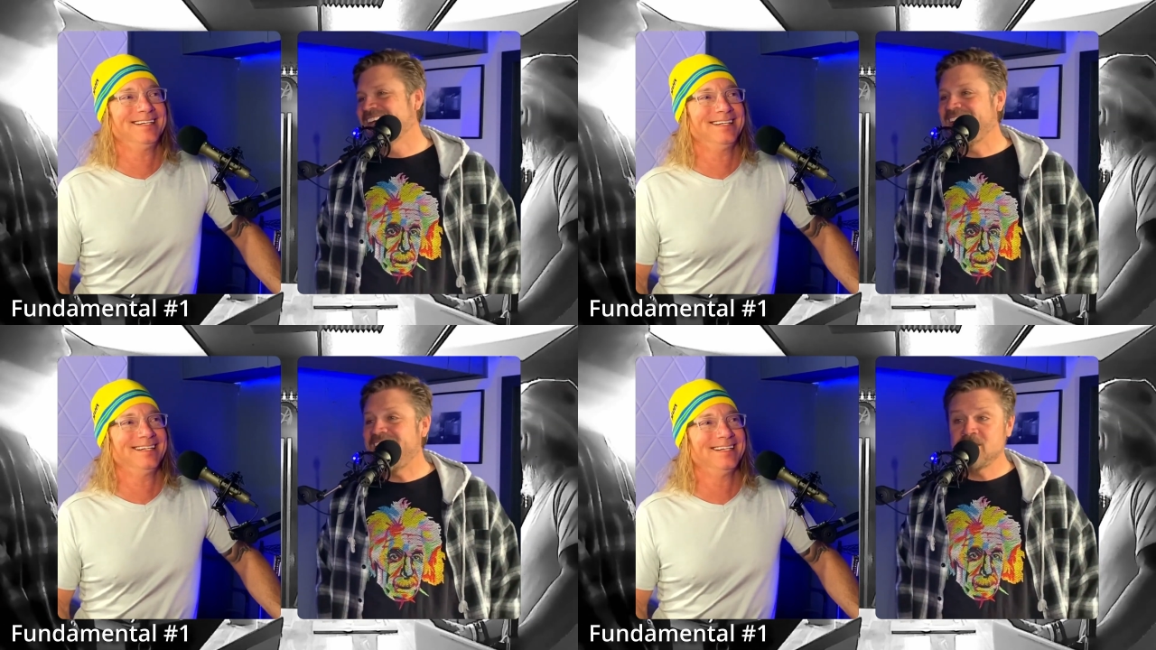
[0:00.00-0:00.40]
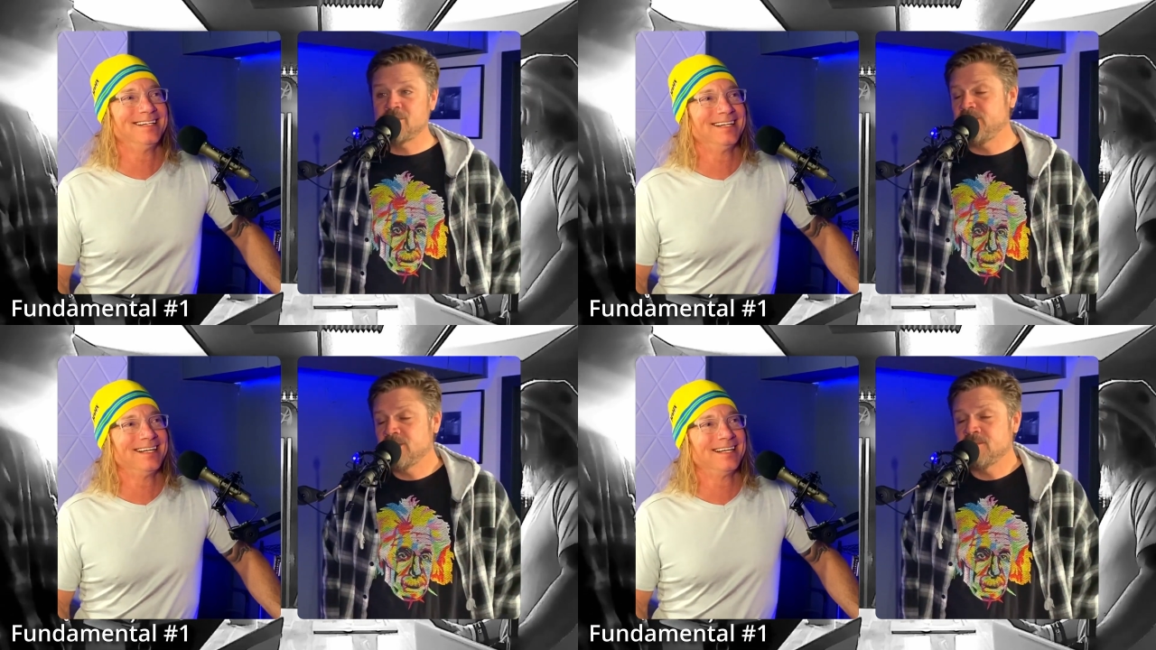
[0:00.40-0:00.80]
Speaker 1: I just
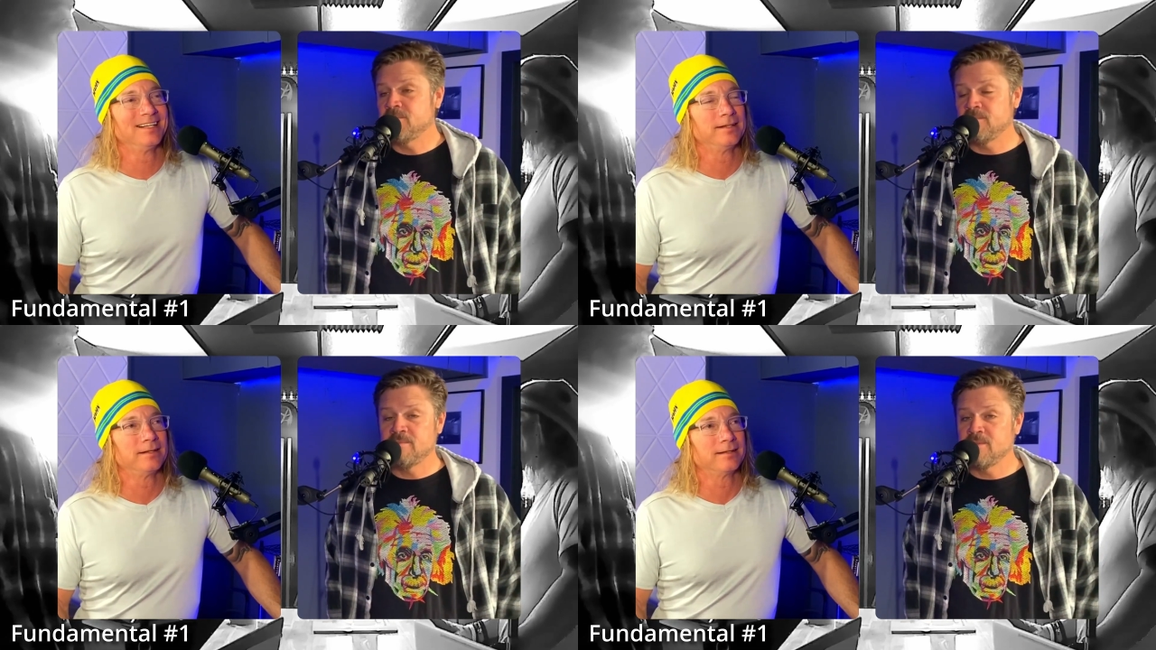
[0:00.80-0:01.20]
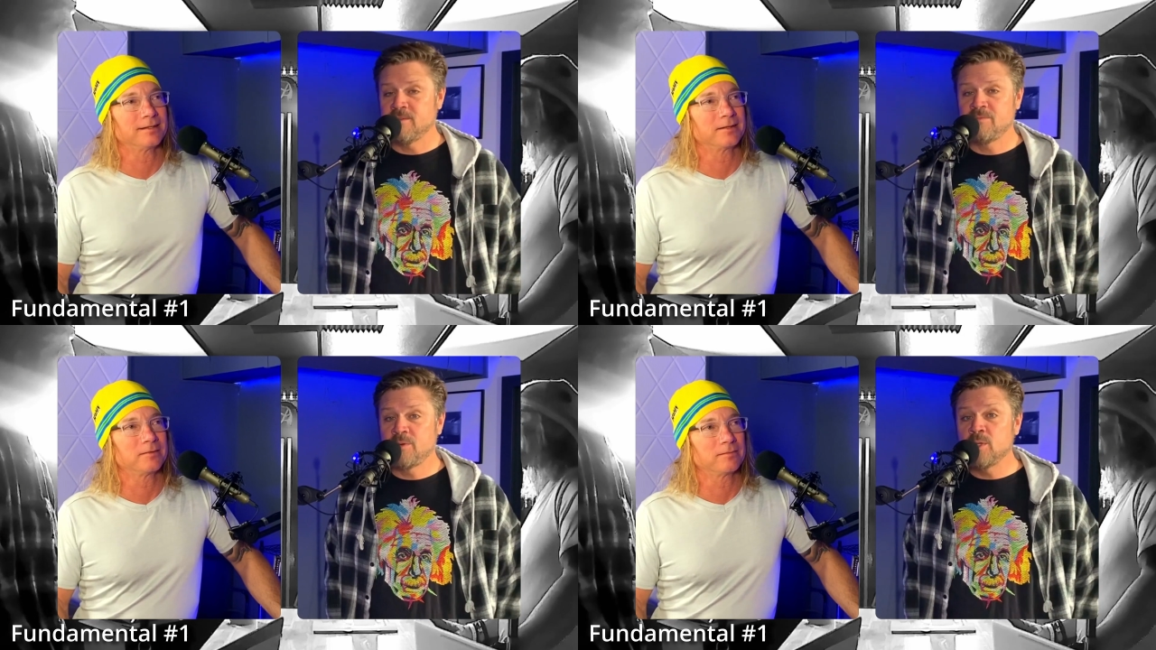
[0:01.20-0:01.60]
feel
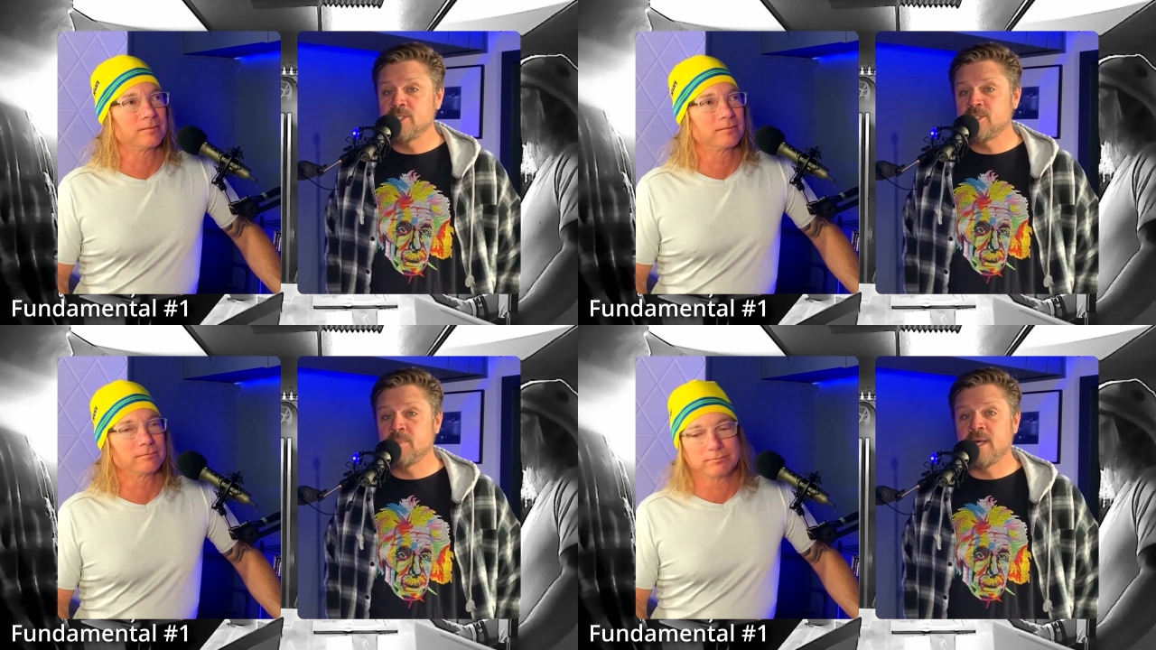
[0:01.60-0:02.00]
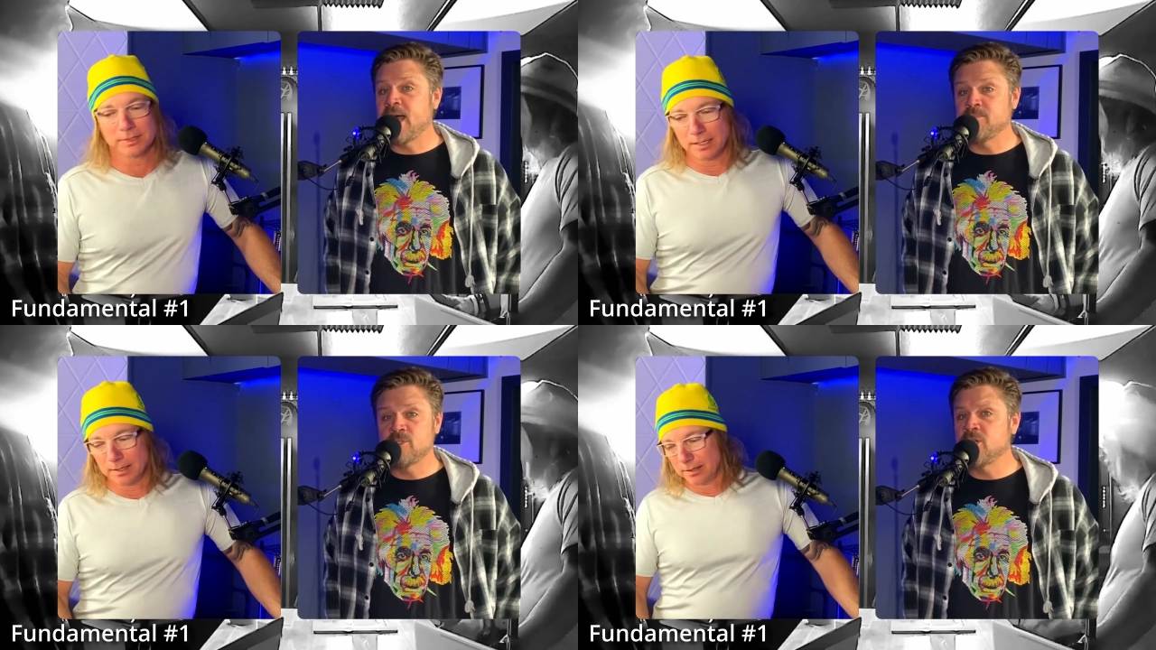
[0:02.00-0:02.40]
foolish, but
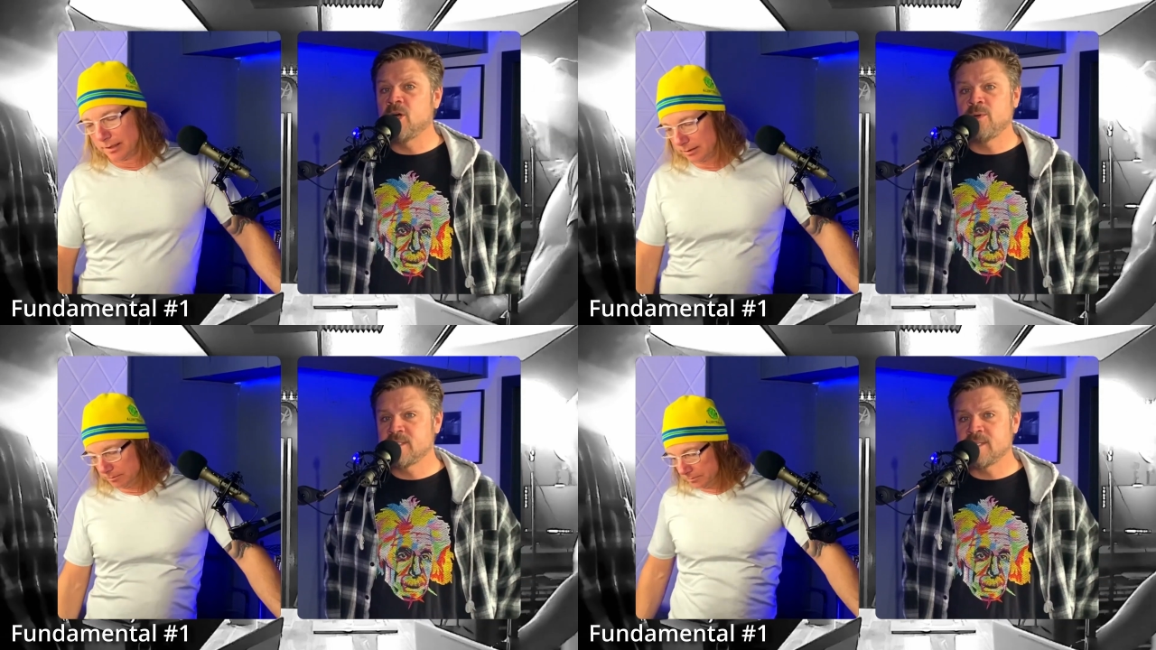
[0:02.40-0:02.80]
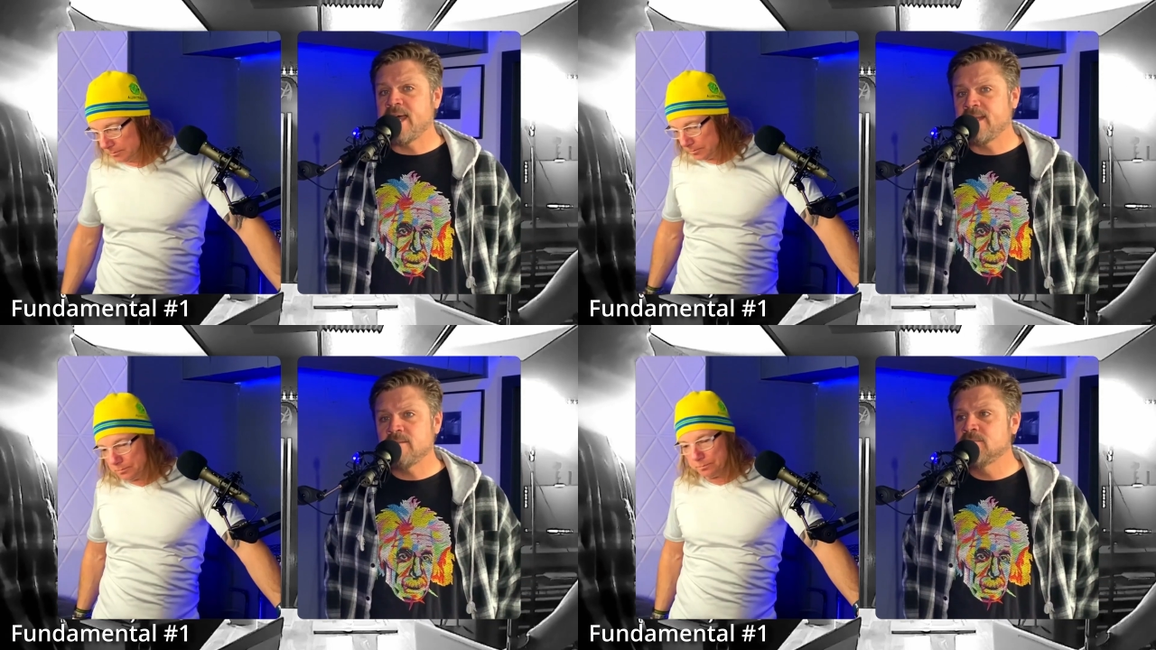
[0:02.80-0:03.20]
I'm so excited.